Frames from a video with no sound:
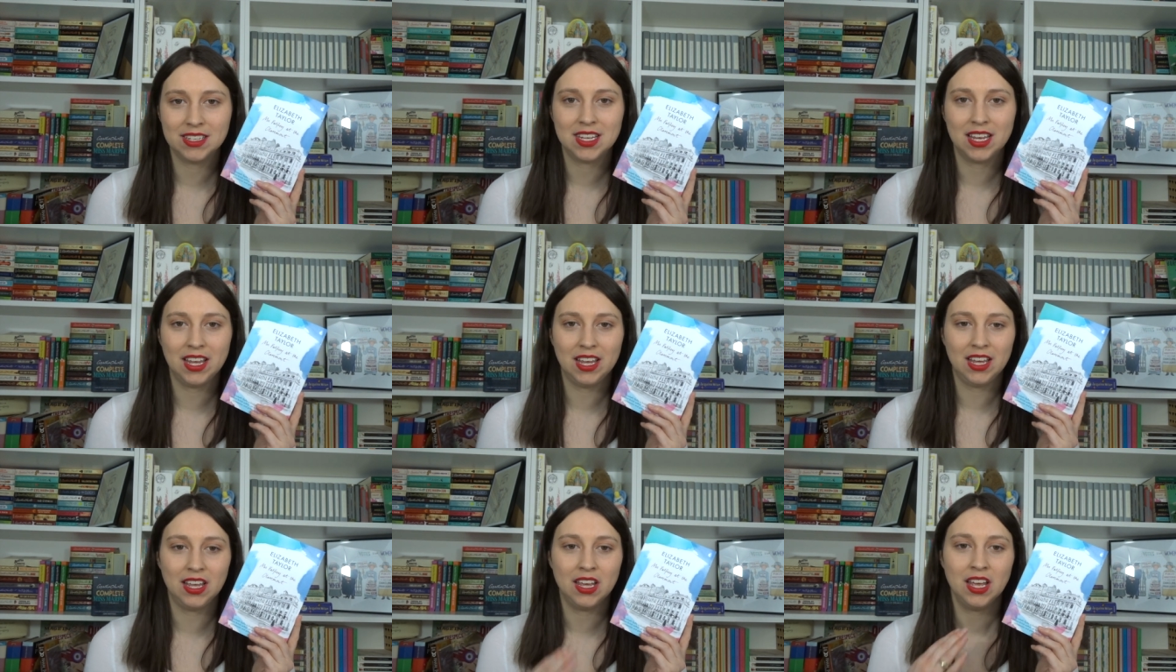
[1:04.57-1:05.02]

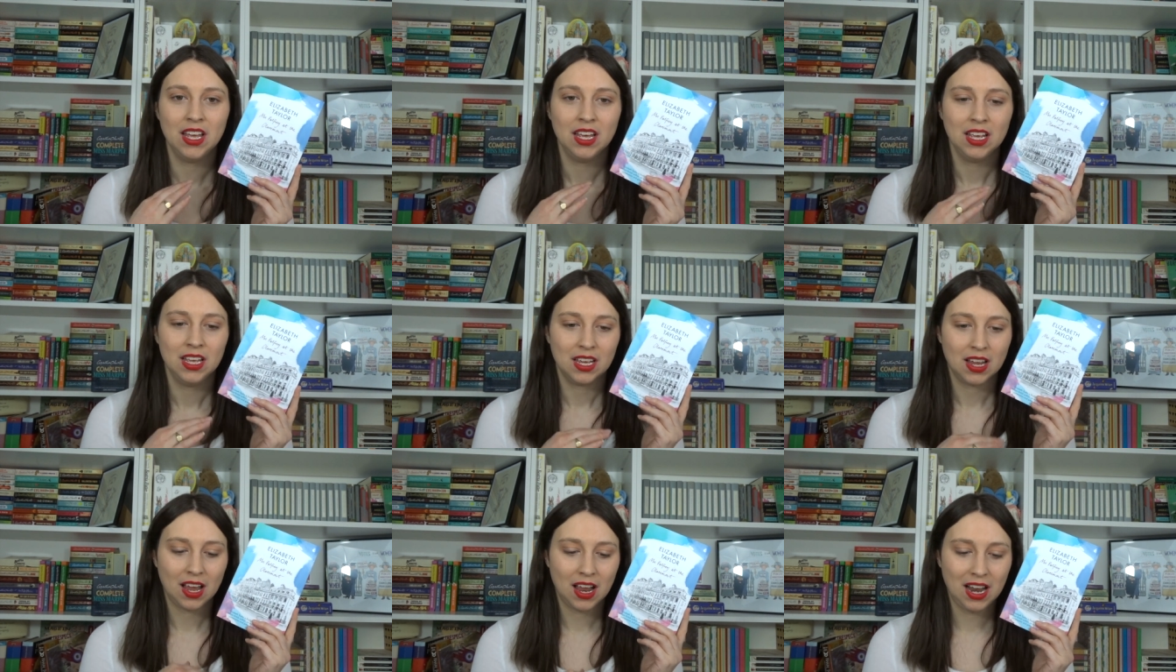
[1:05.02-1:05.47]
He
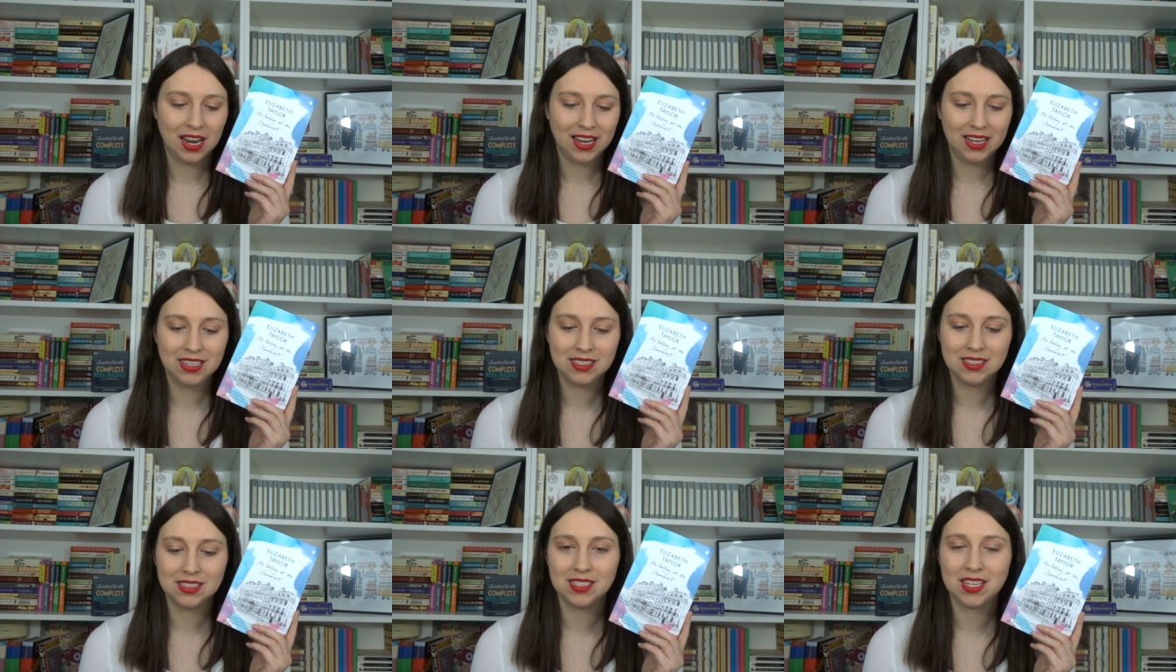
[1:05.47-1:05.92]

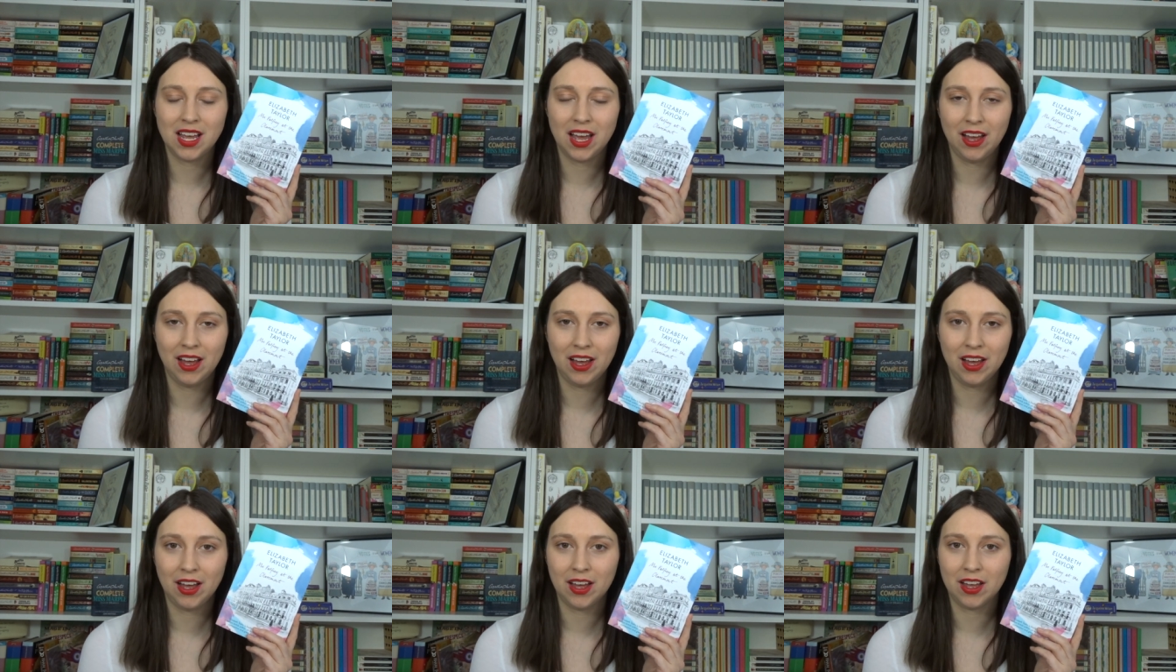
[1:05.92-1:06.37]
cleans
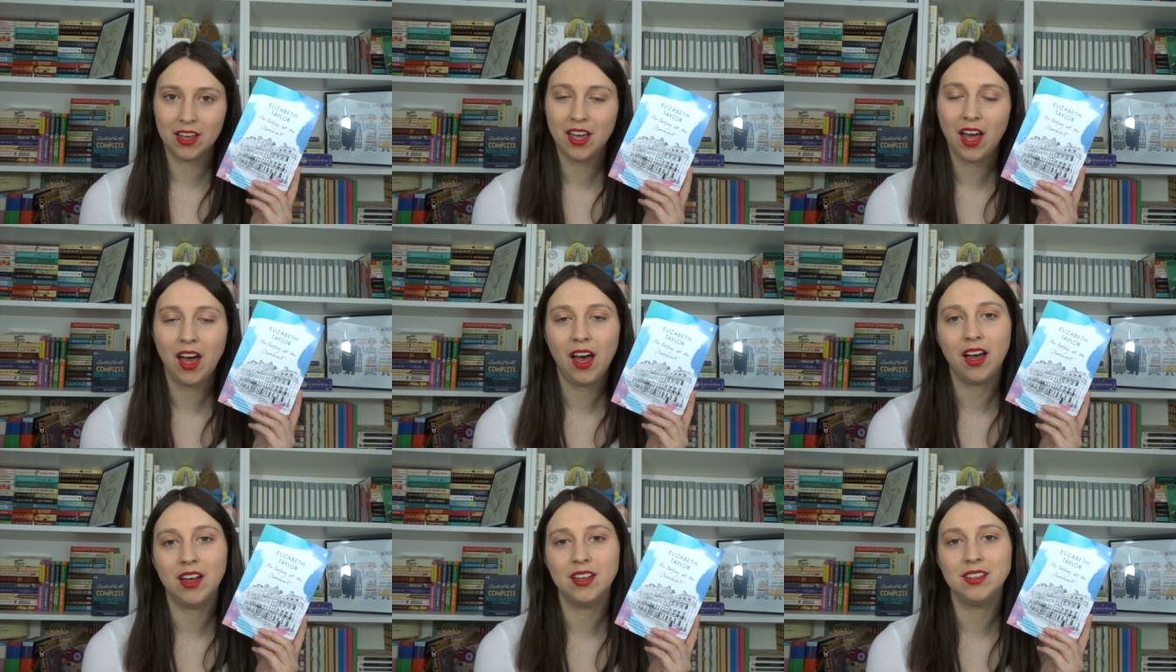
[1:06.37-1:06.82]
her
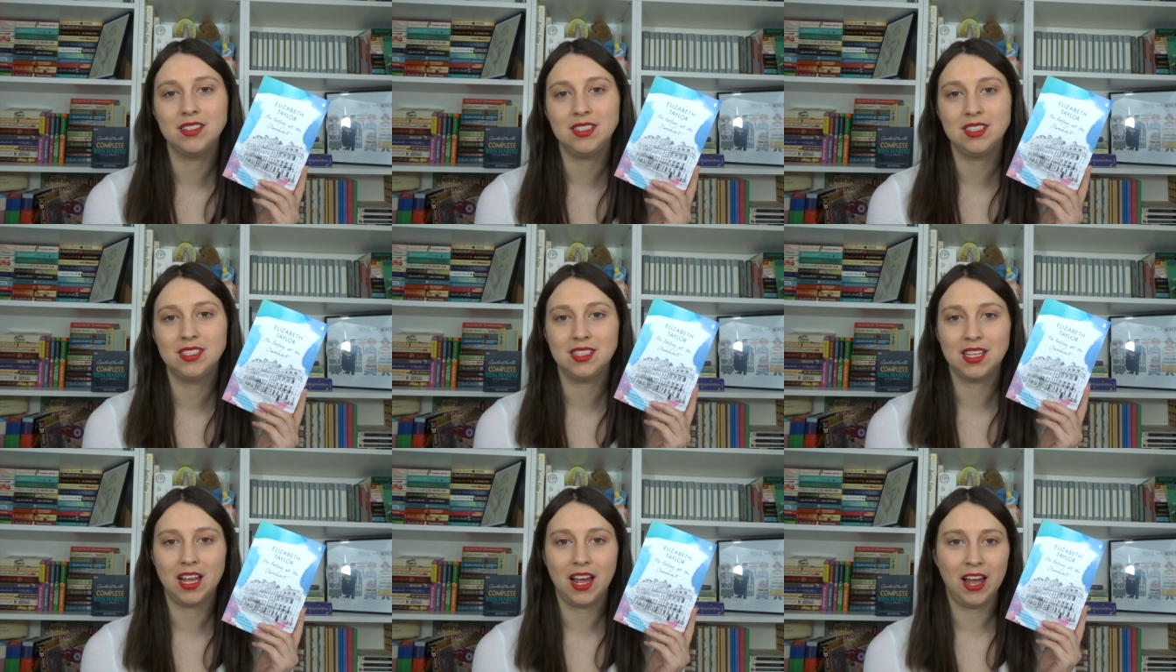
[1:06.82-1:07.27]

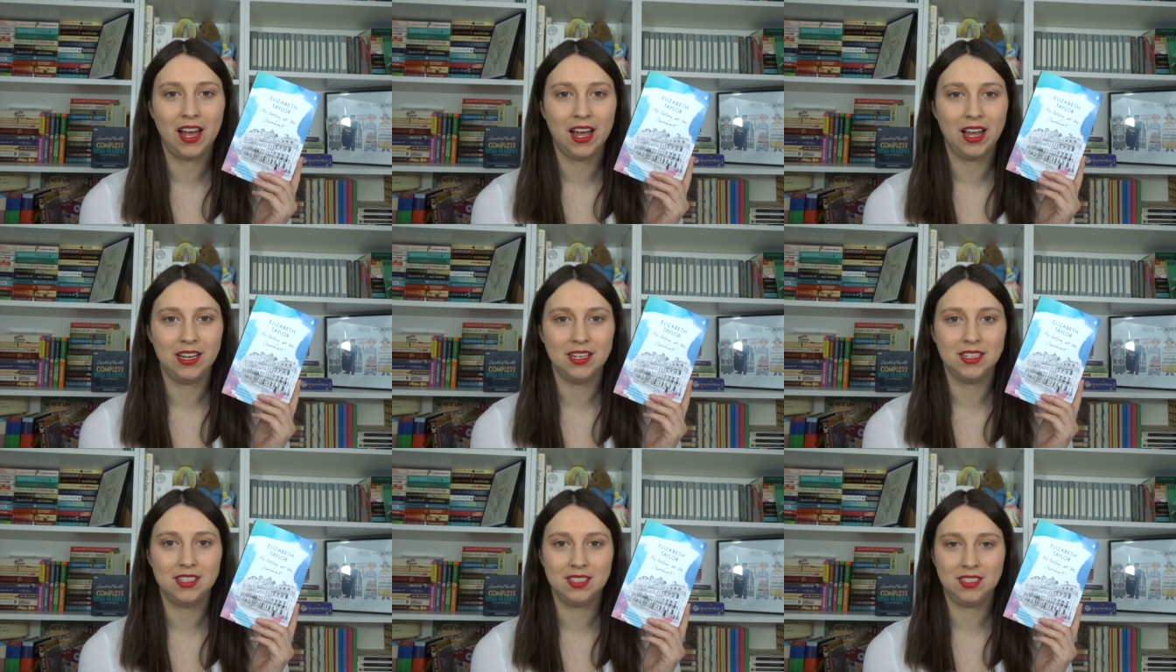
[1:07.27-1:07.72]
cuts
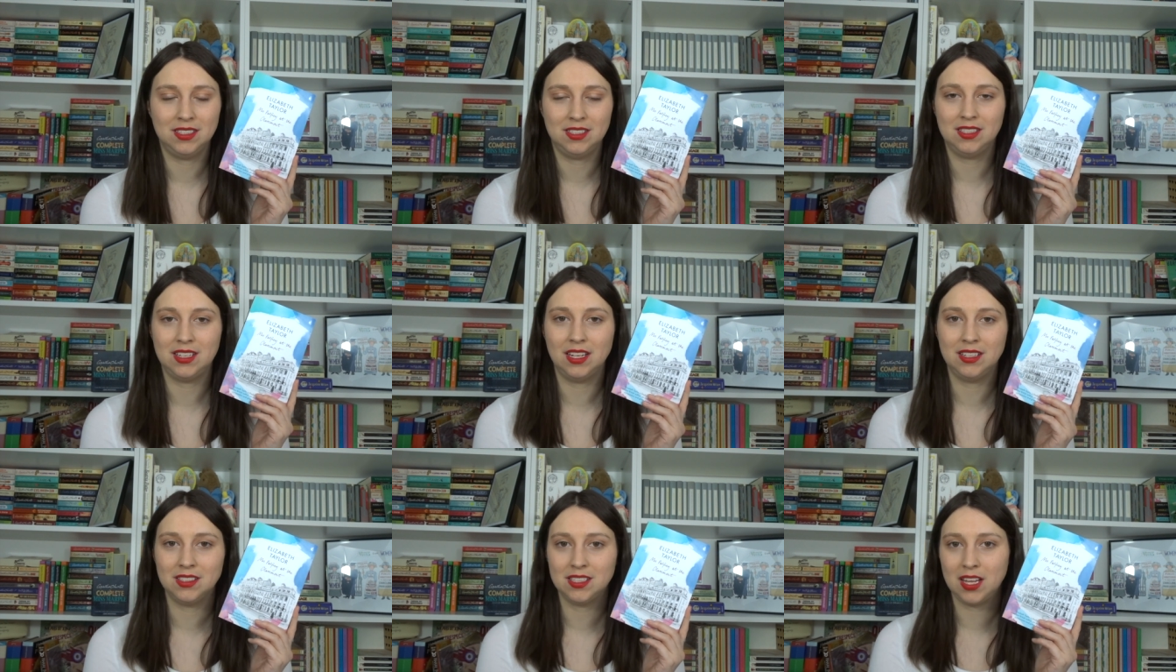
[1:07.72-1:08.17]
and
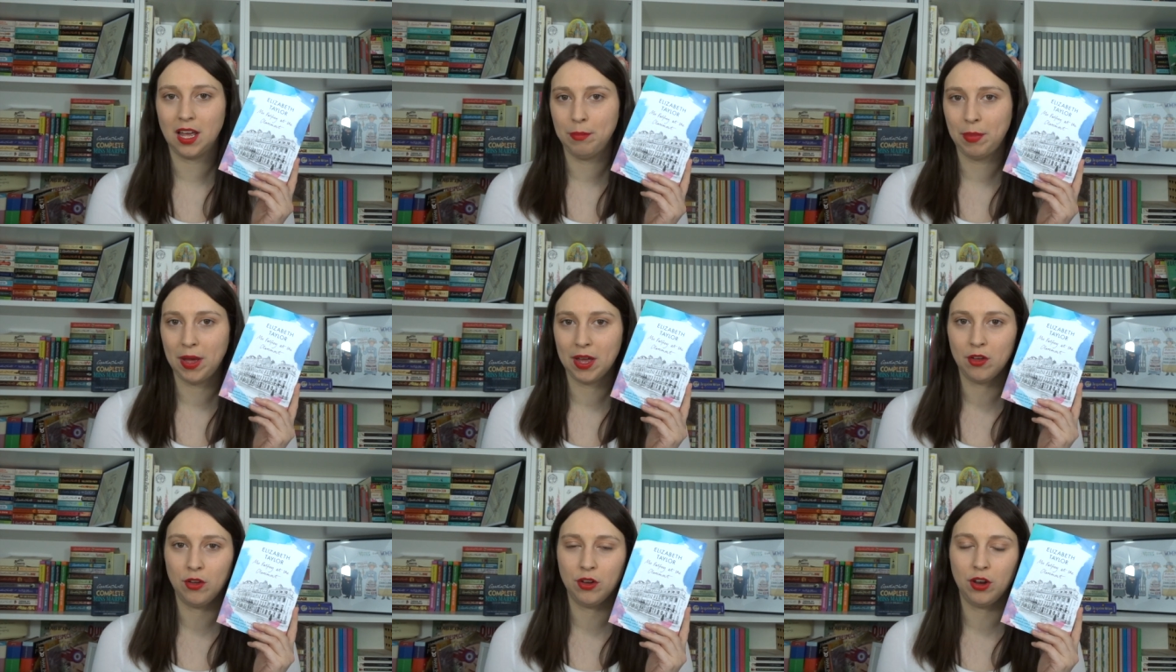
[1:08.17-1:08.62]
sends her
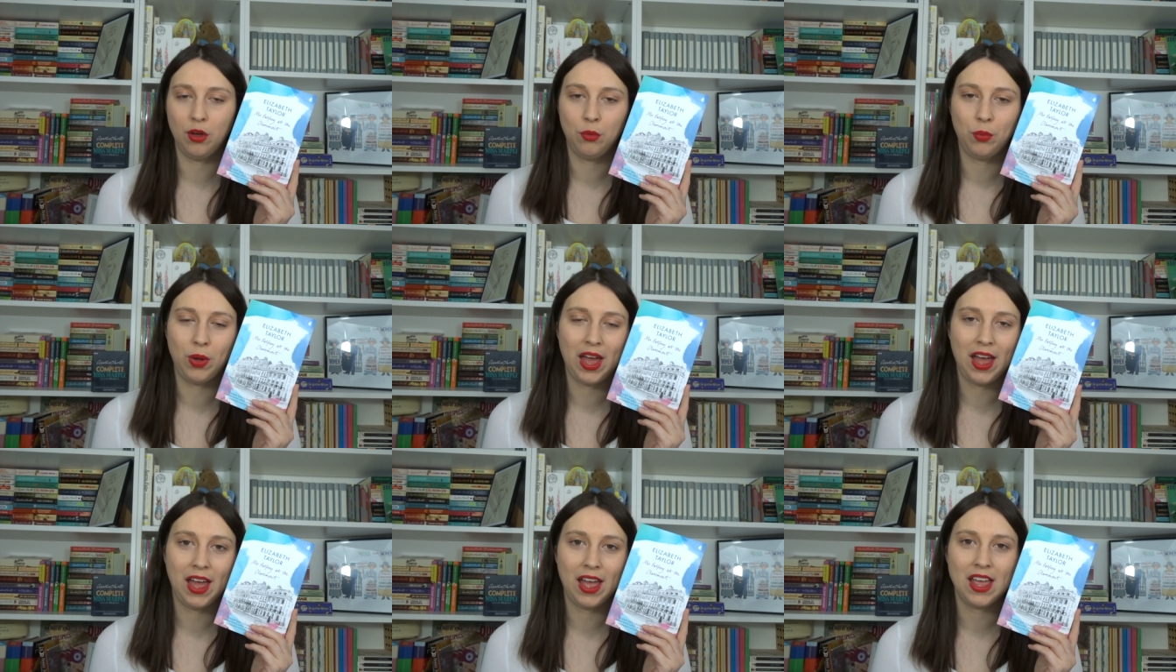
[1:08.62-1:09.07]
back on her
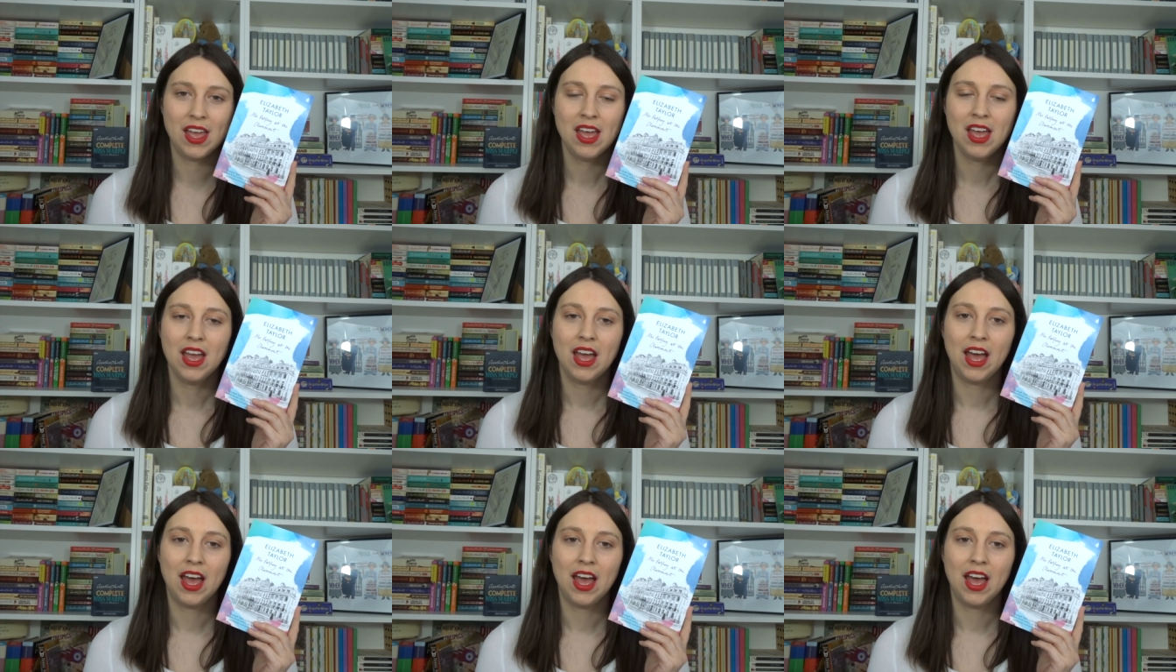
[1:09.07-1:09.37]
way.